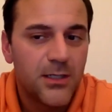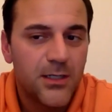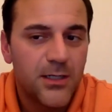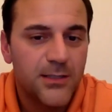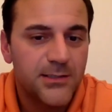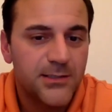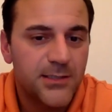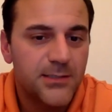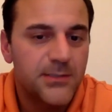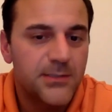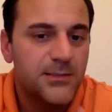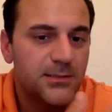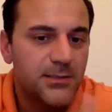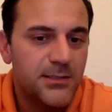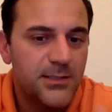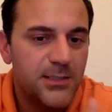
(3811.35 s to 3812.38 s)
uh, since
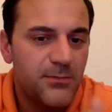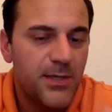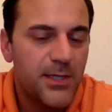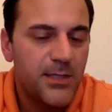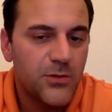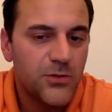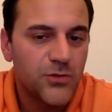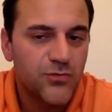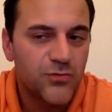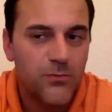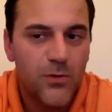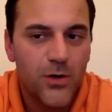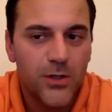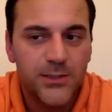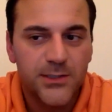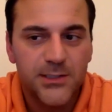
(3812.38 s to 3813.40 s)
since he made those
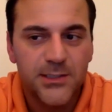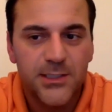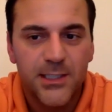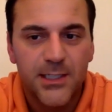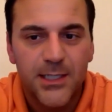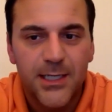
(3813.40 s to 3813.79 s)
remarks?